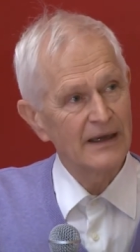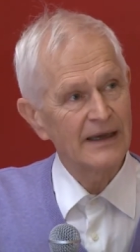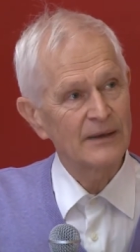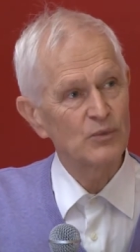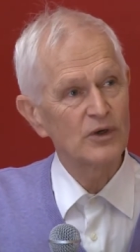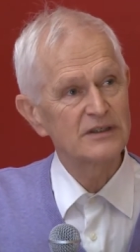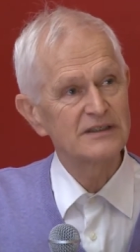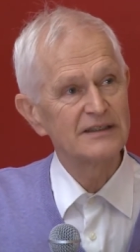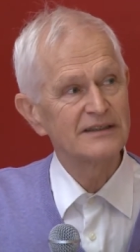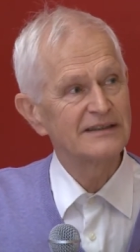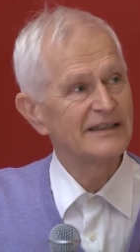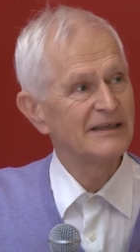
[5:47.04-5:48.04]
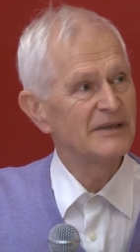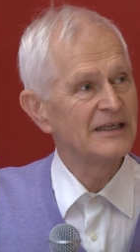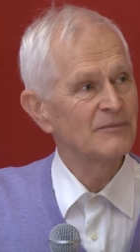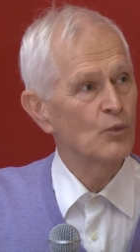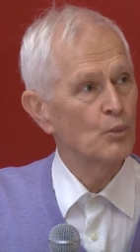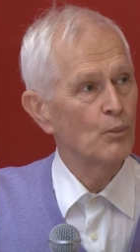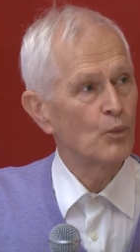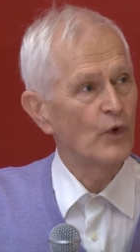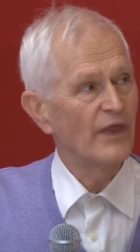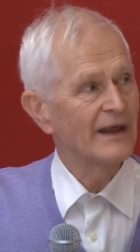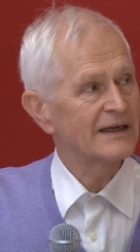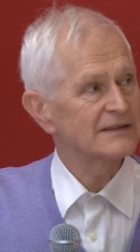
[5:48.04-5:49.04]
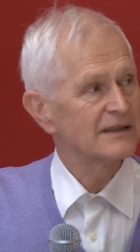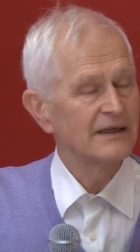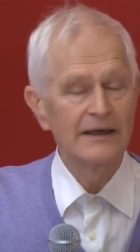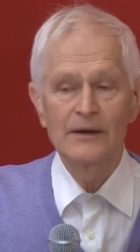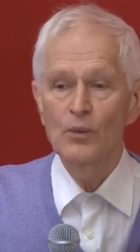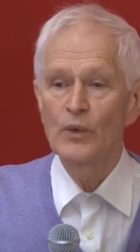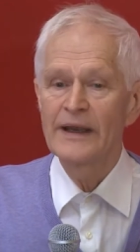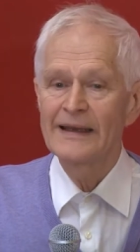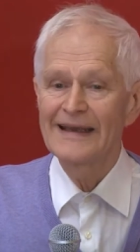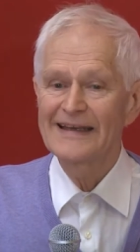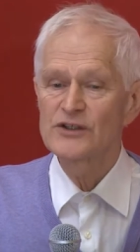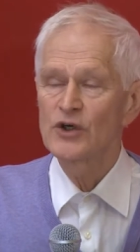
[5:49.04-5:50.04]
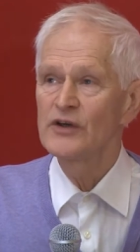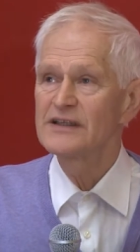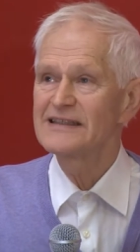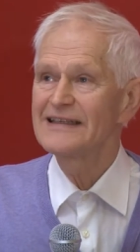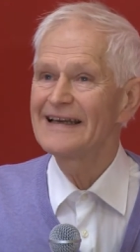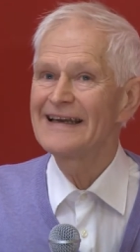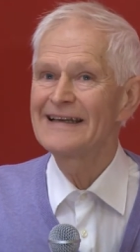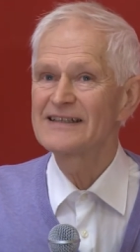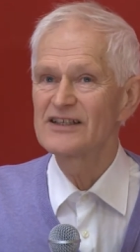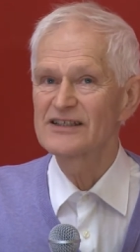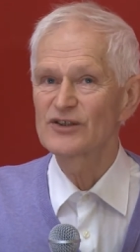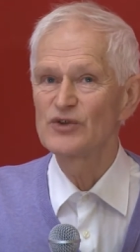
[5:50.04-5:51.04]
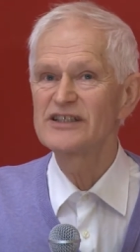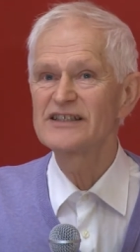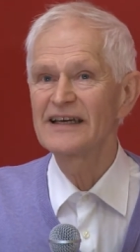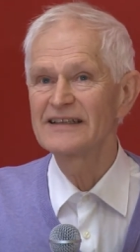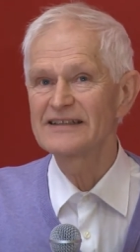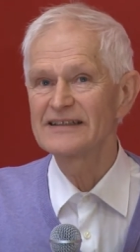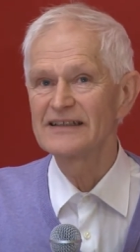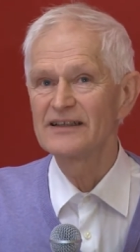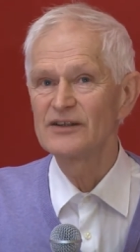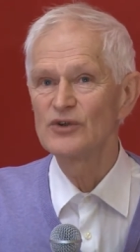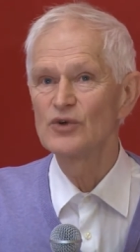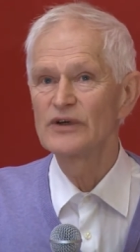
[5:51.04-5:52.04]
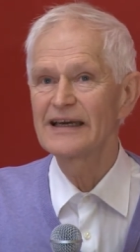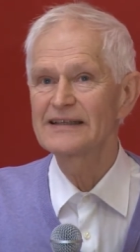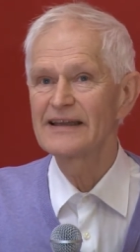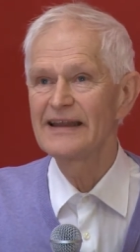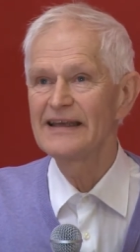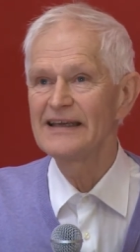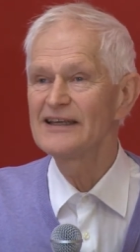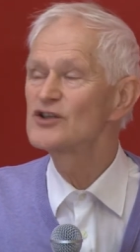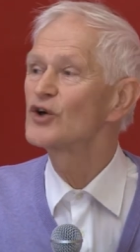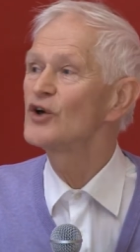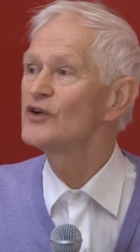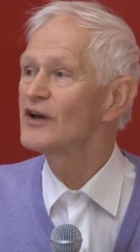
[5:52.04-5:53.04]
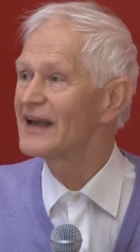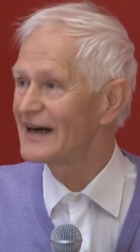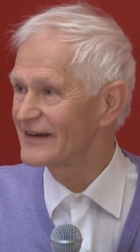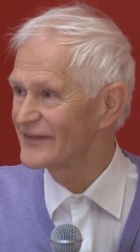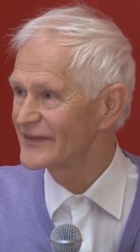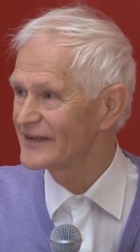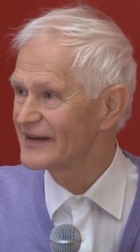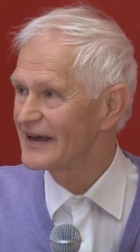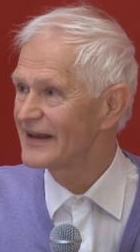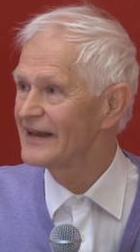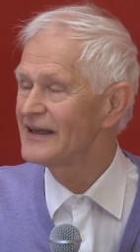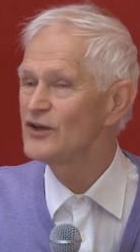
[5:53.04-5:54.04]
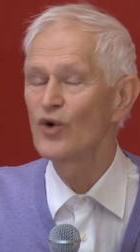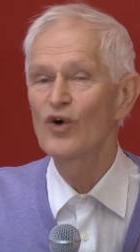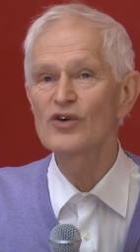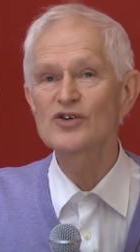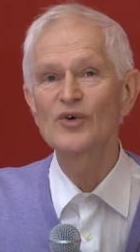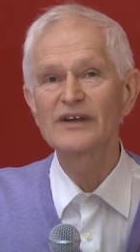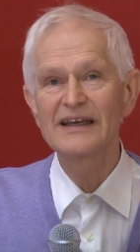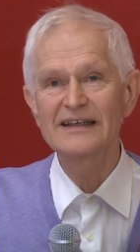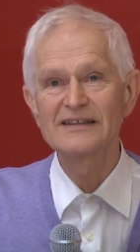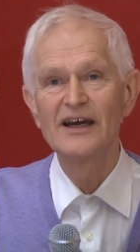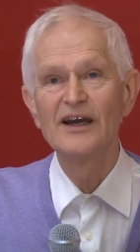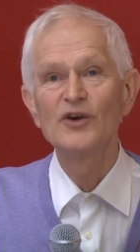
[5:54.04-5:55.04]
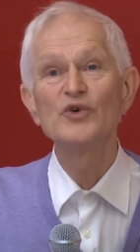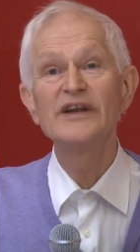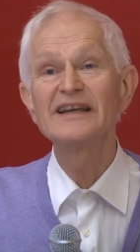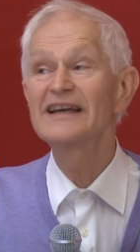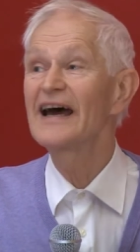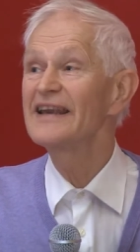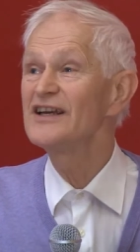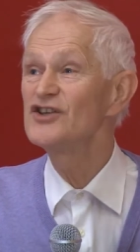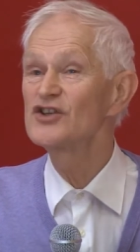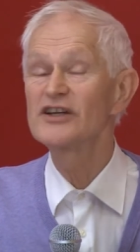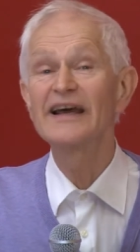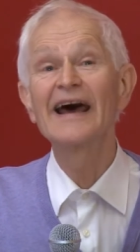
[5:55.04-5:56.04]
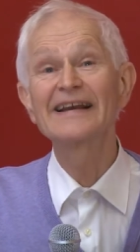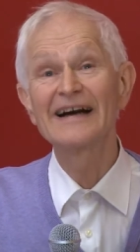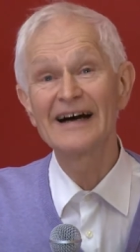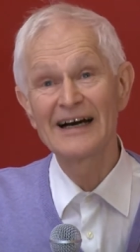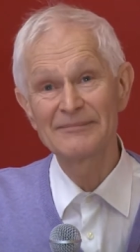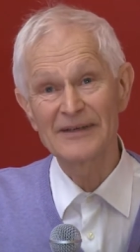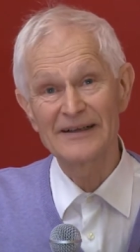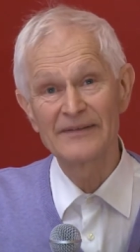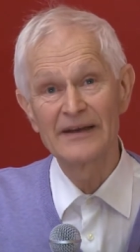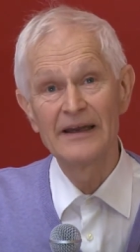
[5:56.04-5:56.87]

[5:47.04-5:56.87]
And what did he mean with that? When eternity enters Christianity, you get the eternal life, and then you also get reincarnation and karma.